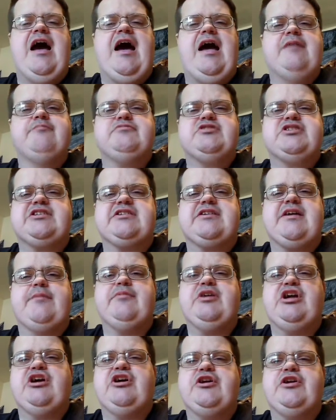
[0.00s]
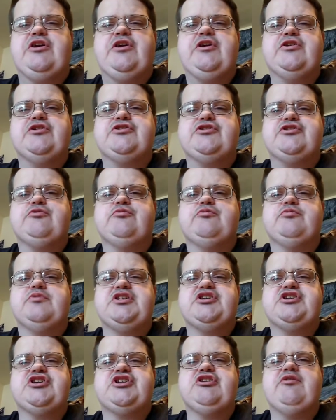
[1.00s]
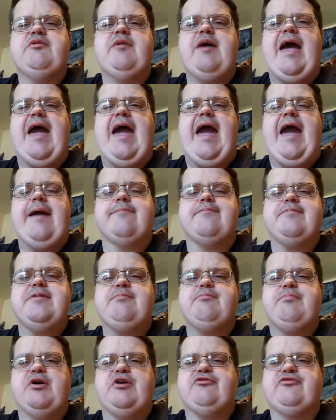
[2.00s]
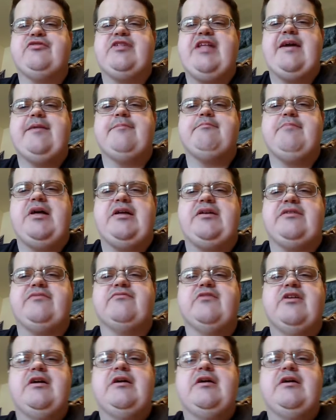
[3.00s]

I'm just coming on here to wish you a happy birthday month.